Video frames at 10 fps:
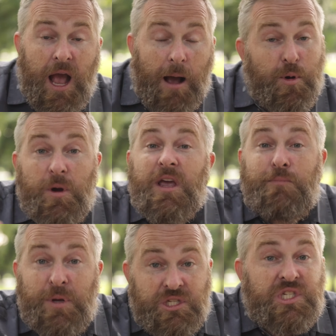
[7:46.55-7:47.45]
I mean, we've
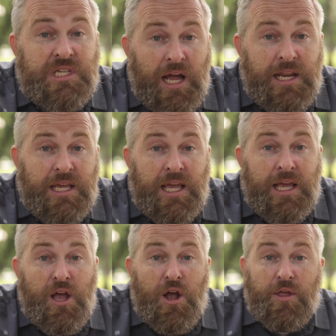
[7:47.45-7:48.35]
been studying
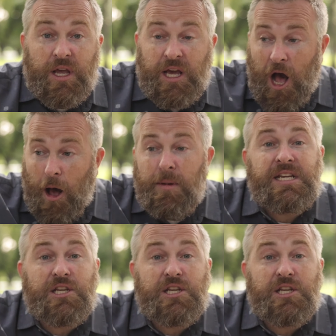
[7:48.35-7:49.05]
the coming